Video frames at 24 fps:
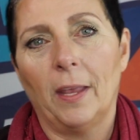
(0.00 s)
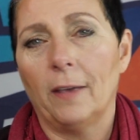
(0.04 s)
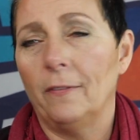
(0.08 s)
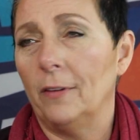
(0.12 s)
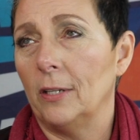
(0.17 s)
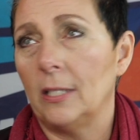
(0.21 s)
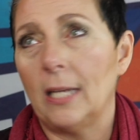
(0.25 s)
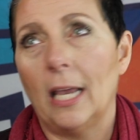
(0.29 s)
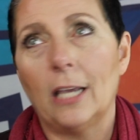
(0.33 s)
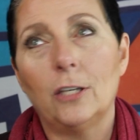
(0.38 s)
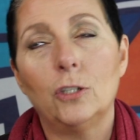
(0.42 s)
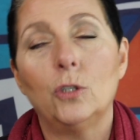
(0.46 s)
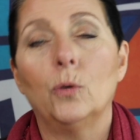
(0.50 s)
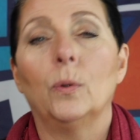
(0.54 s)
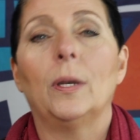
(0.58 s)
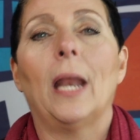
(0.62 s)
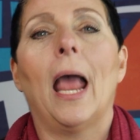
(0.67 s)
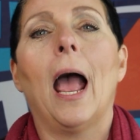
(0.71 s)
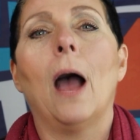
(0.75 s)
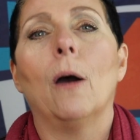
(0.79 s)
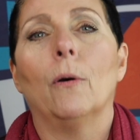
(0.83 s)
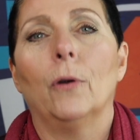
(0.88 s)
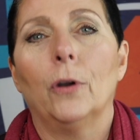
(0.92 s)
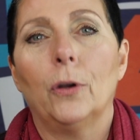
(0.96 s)
If it takes you an
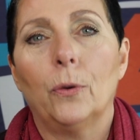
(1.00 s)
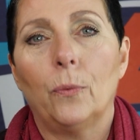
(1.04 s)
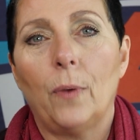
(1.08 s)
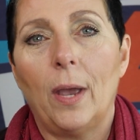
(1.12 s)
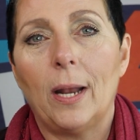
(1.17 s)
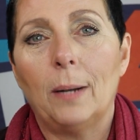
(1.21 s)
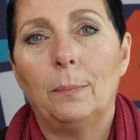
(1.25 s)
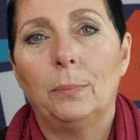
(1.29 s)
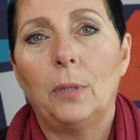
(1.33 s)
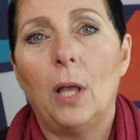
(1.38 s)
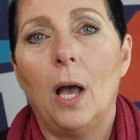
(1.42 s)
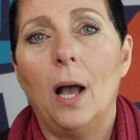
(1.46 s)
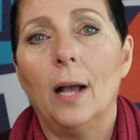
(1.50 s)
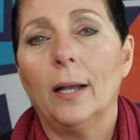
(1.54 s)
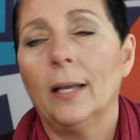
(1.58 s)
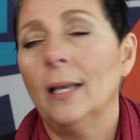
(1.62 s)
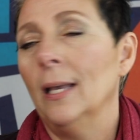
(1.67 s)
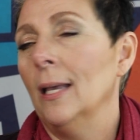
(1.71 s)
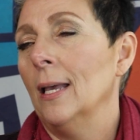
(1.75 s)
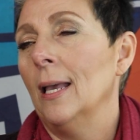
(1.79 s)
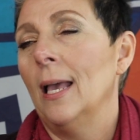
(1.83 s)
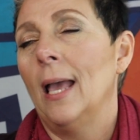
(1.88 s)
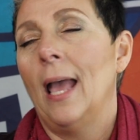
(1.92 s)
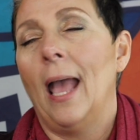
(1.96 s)
hour to write a blog
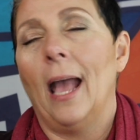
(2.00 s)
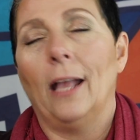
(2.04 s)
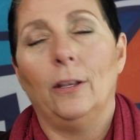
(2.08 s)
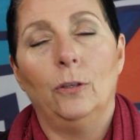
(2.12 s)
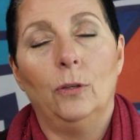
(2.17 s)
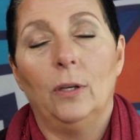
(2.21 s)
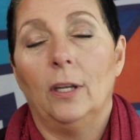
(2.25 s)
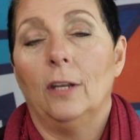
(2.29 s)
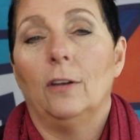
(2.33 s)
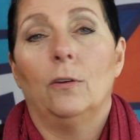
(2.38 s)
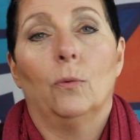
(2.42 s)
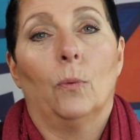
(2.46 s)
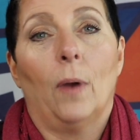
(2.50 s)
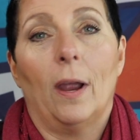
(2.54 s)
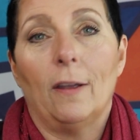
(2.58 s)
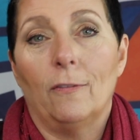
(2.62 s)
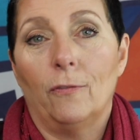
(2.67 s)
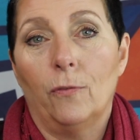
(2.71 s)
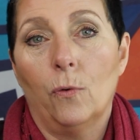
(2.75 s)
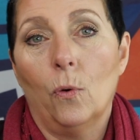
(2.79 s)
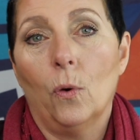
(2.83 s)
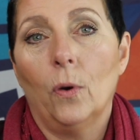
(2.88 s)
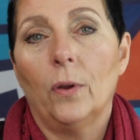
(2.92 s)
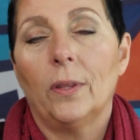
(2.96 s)
and you need to
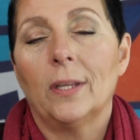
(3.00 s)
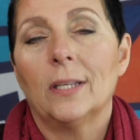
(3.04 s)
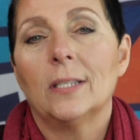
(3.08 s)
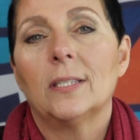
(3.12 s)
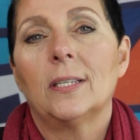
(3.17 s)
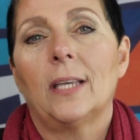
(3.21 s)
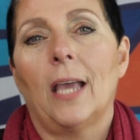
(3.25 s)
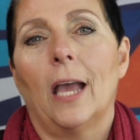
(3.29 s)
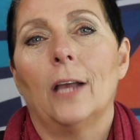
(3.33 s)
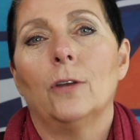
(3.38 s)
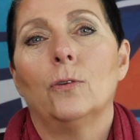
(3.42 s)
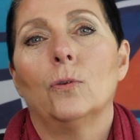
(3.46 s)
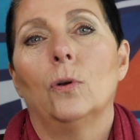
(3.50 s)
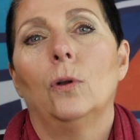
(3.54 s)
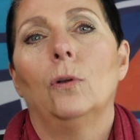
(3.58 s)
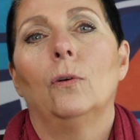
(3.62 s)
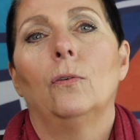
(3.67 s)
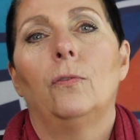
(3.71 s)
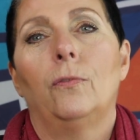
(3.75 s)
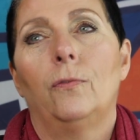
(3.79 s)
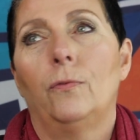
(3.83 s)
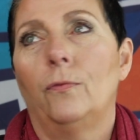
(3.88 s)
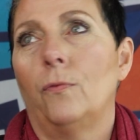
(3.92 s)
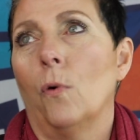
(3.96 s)
write 4, then
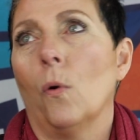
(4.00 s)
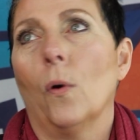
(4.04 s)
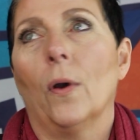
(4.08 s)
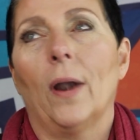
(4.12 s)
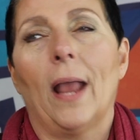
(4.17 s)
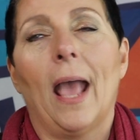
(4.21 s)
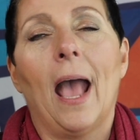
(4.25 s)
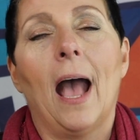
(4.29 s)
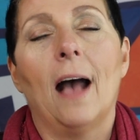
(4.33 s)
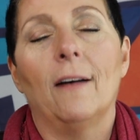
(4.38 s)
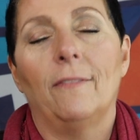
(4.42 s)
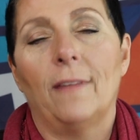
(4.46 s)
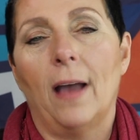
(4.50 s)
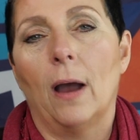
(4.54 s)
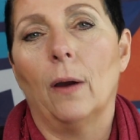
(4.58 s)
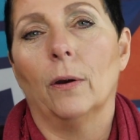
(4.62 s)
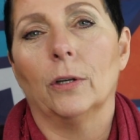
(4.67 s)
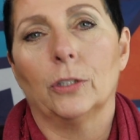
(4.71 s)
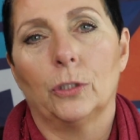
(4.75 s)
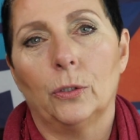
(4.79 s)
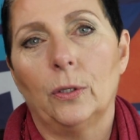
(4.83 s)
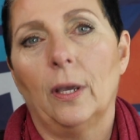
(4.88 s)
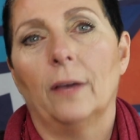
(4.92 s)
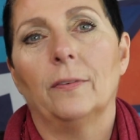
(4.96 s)
schedule 4.5
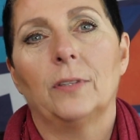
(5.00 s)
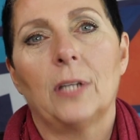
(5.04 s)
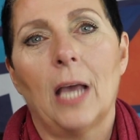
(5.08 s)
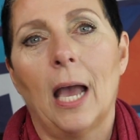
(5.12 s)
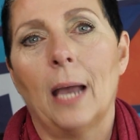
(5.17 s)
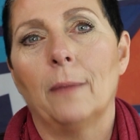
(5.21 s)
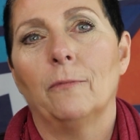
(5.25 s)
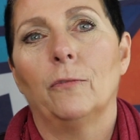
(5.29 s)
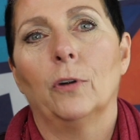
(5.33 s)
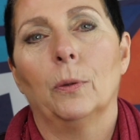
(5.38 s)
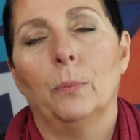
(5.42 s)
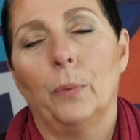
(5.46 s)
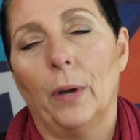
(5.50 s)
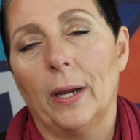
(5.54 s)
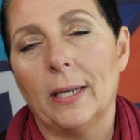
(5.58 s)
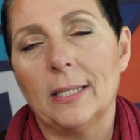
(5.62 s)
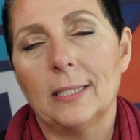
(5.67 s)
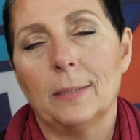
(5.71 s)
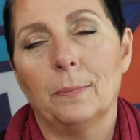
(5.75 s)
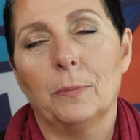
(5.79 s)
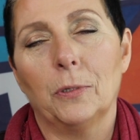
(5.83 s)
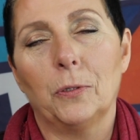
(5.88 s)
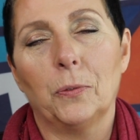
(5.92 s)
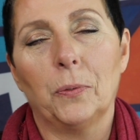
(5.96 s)
hours so you have time for
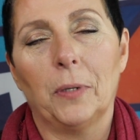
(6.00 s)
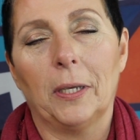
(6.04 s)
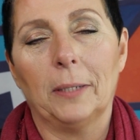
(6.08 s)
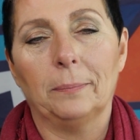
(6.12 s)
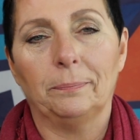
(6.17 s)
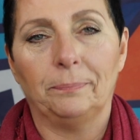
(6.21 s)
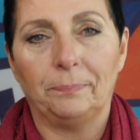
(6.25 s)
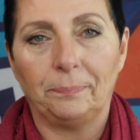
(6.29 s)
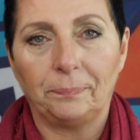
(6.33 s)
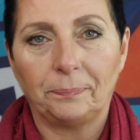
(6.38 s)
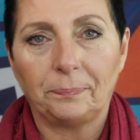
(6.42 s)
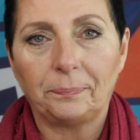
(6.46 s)
breaks in between.